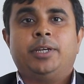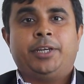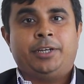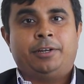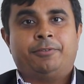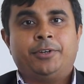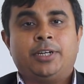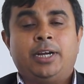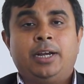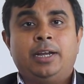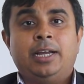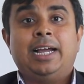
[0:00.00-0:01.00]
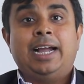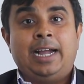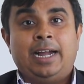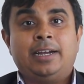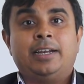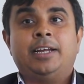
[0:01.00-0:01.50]
in Africa
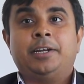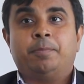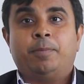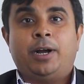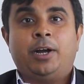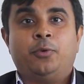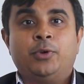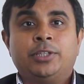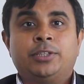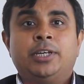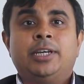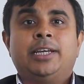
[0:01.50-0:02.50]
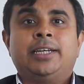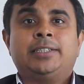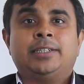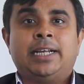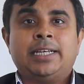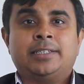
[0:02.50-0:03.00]
and at par with
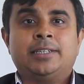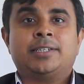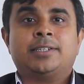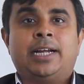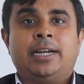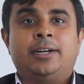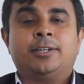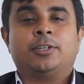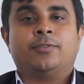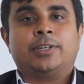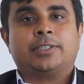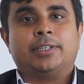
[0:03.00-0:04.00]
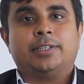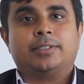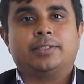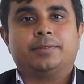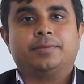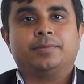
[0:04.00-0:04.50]
international standards of
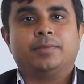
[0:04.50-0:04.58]
excellence.